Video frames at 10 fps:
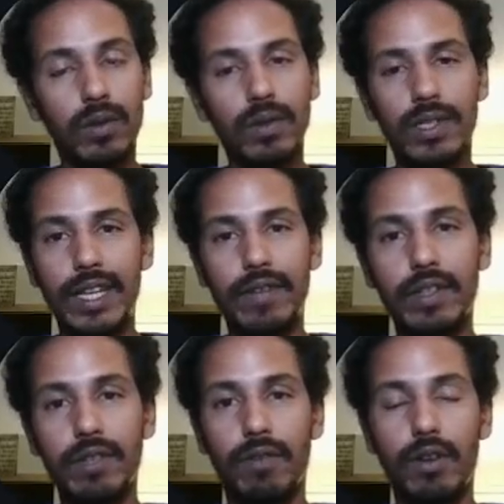
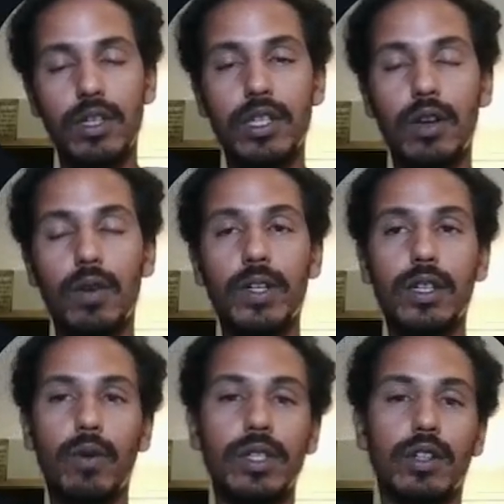safety first. So
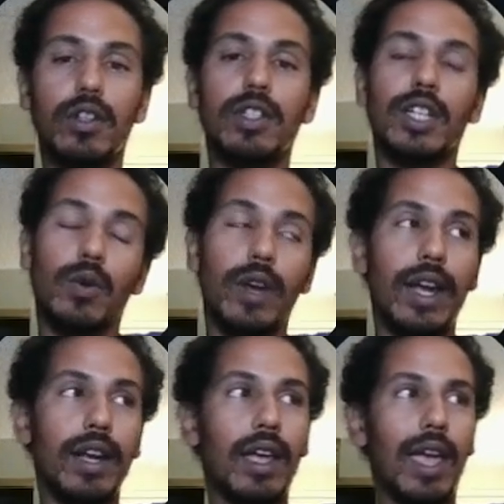it's always good to
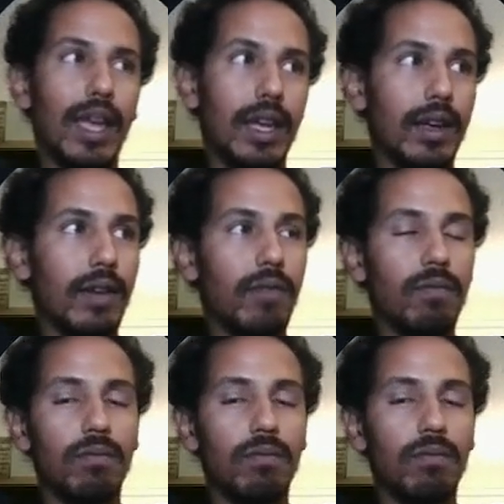create a